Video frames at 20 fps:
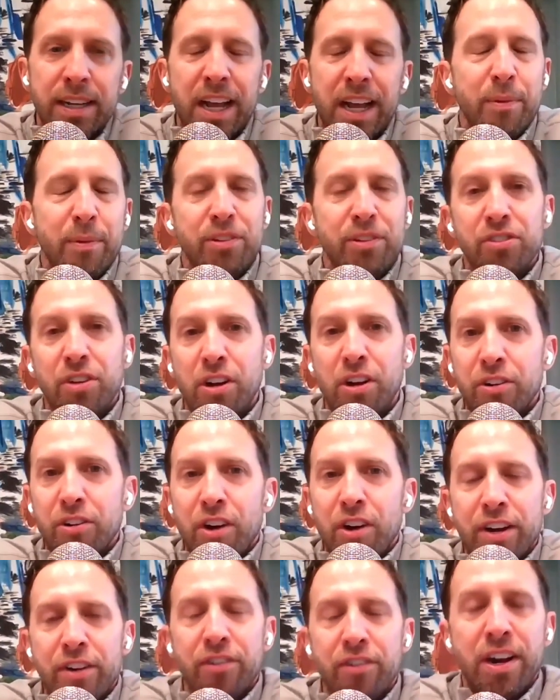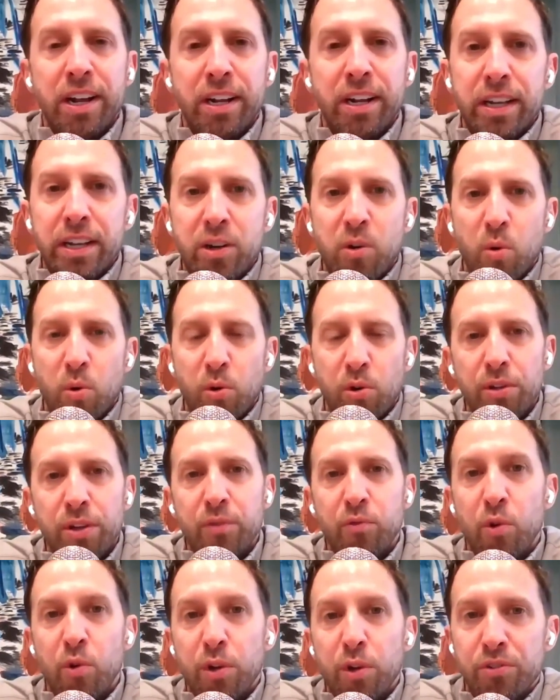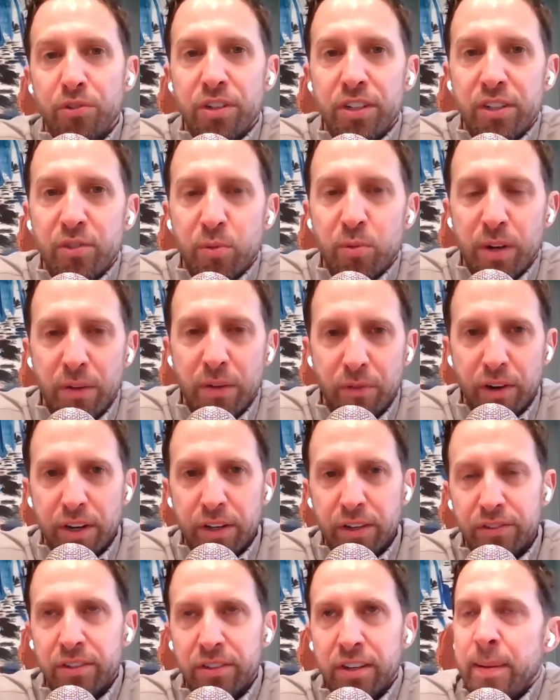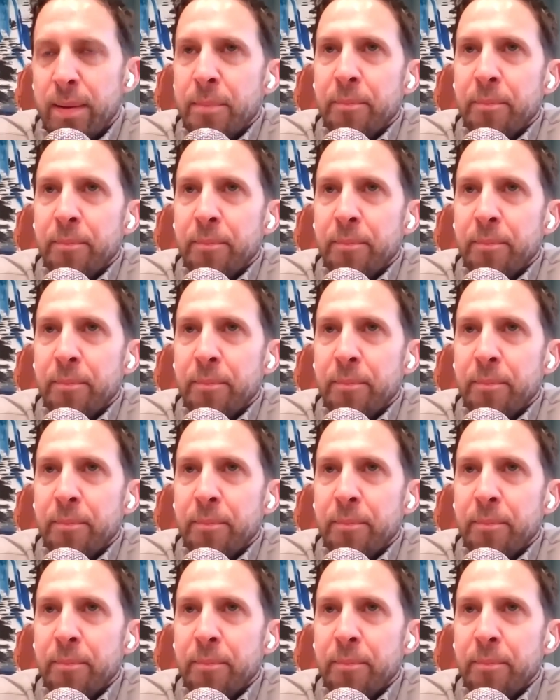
I'm a songwriter and I get quarterly royalties, whatever it is.